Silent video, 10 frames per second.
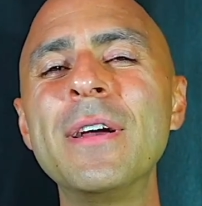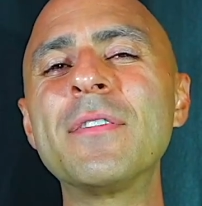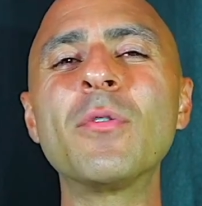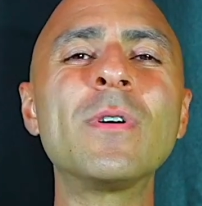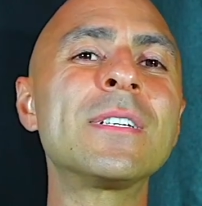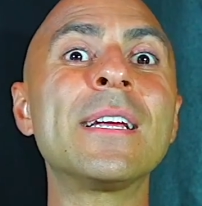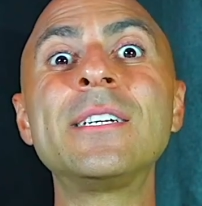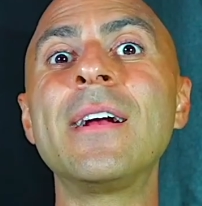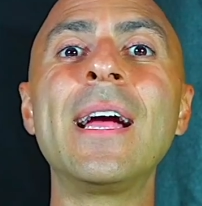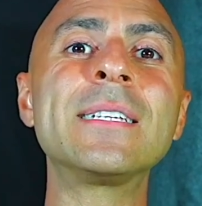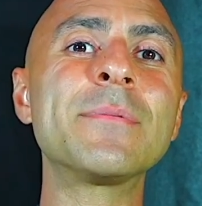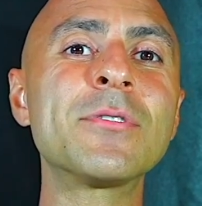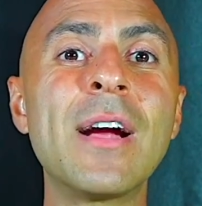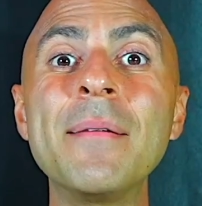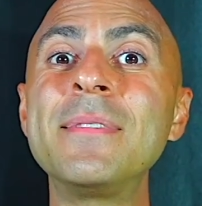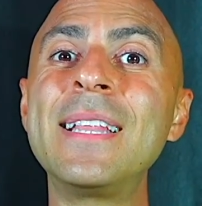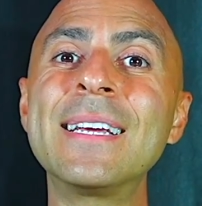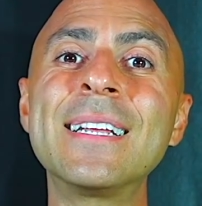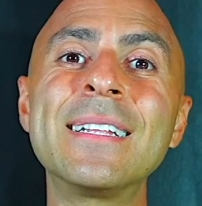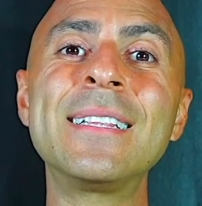If there was, like, share, and subscribe.
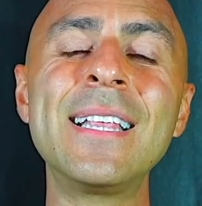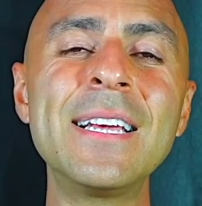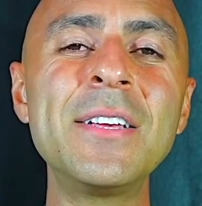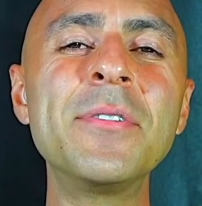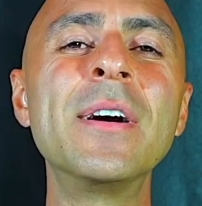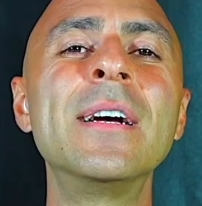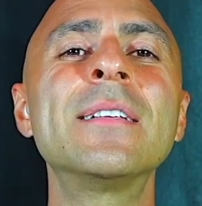Thank you, thank you, thank you.